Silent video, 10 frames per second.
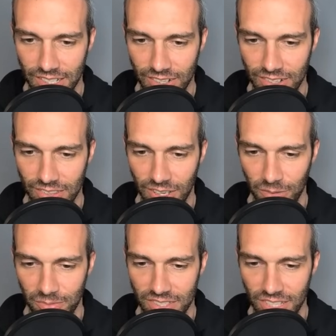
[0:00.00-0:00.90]

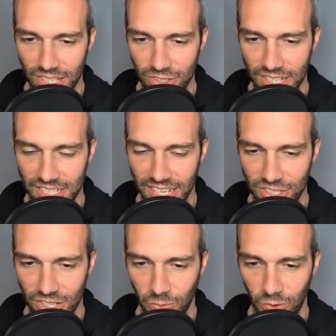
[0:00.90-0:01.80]
No. So they tried to
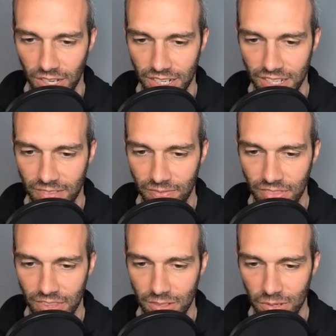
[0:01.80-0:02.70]
catch on one
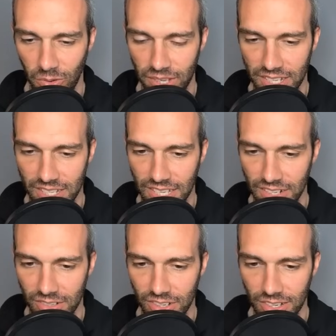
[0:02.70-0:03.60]
throwing because I
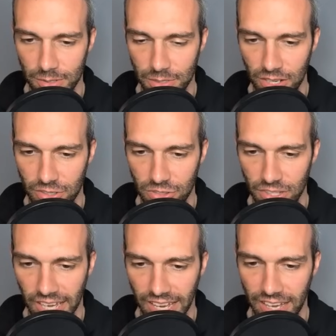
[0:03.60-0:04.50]
don't know how much energy
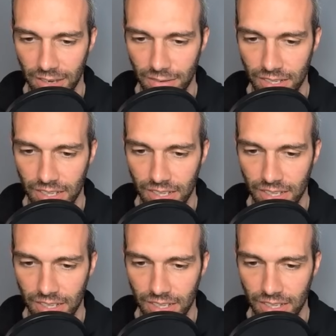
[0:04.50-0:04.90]
they have.